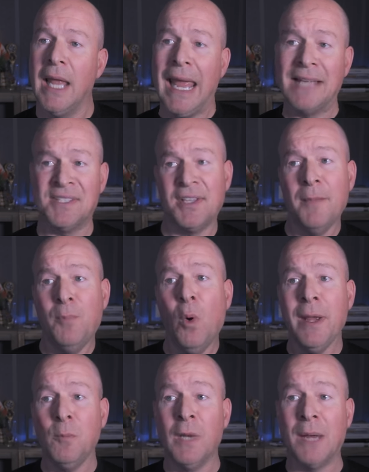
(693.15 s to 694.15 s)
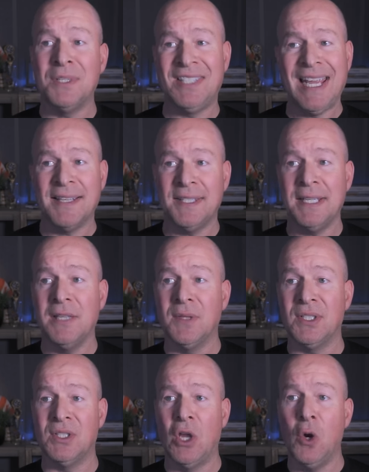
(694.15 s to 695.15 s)
At some point when I was dancing in the
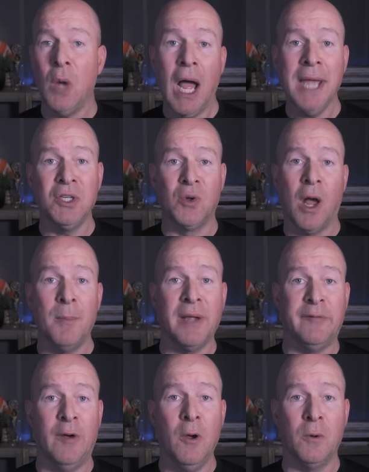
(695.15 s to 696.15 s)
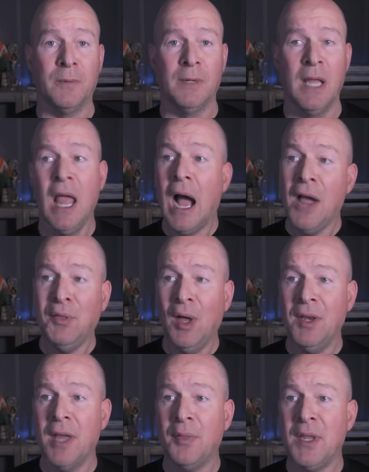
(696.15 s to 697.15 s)
snow, I dropped my phone. I
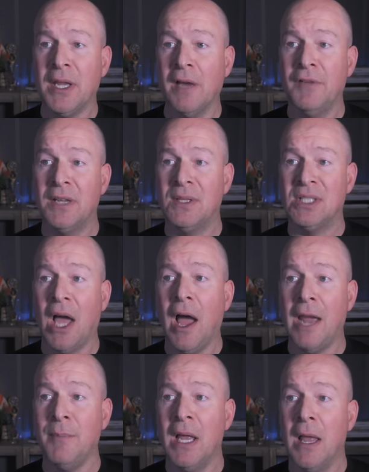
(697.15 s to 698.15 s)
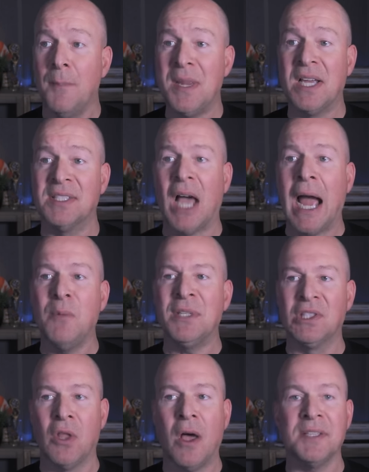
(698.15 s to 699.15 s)
thought nothing of it at the time because I was
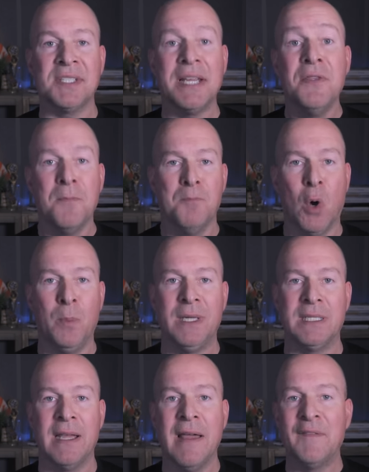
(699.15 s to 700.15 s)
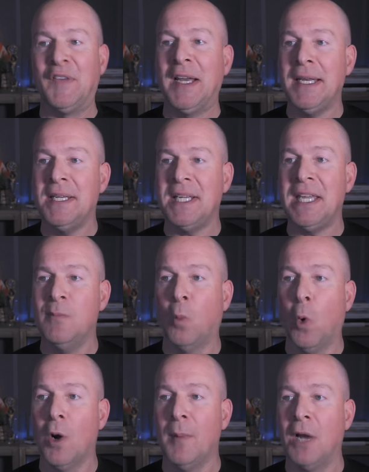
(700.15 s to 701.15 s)
lost in the moment, fighting to keep
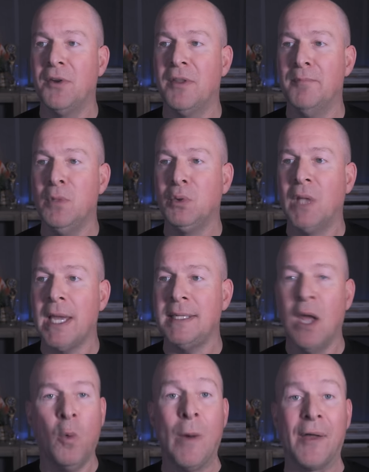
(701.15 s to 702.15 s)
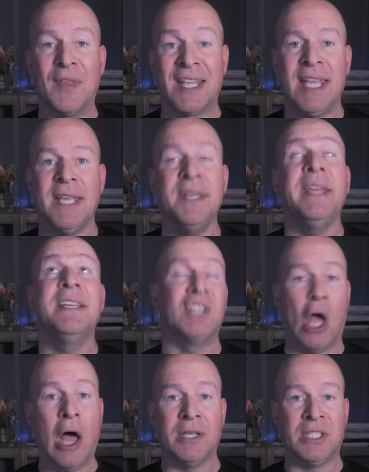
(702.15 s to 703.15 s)
warm under the moonlight while The Kid Is
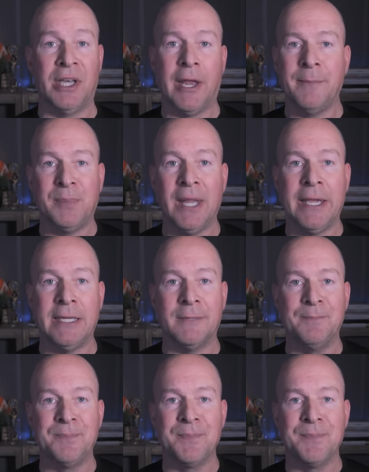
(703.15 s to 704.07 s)
Hot Tonight played.